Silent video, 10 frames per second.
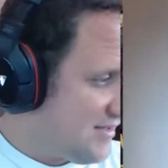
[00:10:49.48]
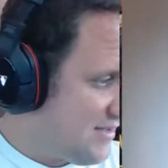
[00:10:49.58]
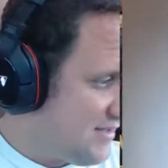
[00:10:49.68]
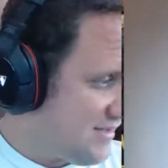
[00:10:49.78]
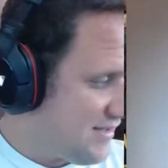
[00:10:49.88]

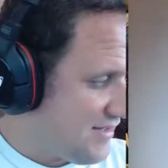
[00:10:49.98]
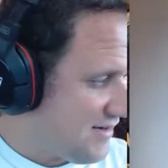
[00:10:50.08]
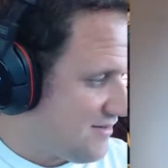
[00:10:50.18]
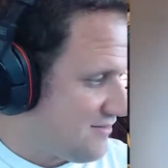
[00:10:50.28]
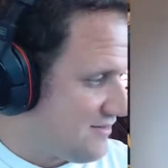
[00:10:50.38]
I
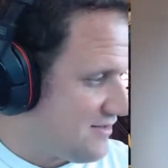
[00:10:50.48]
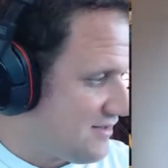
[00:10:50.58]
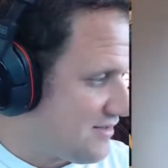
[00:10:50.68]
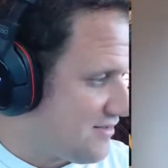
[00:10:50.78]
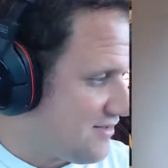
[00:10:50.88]
don't know.
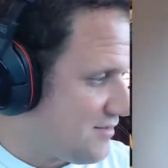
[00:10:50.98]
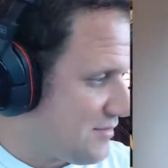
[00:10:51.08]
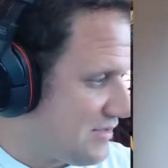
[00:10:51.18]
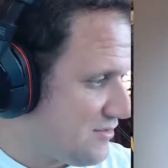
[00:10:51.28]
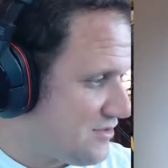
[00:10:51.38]
It's like
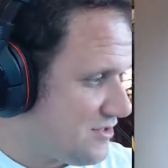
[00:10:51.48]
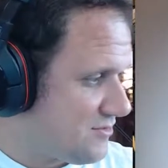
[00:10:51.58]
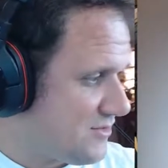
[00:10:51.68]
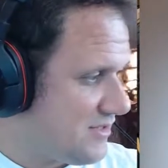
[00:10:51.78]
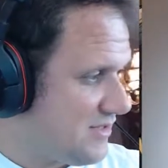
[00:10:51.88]
seeing my little
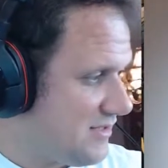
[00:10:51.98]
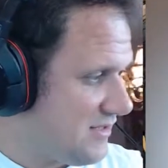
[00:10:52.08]
children.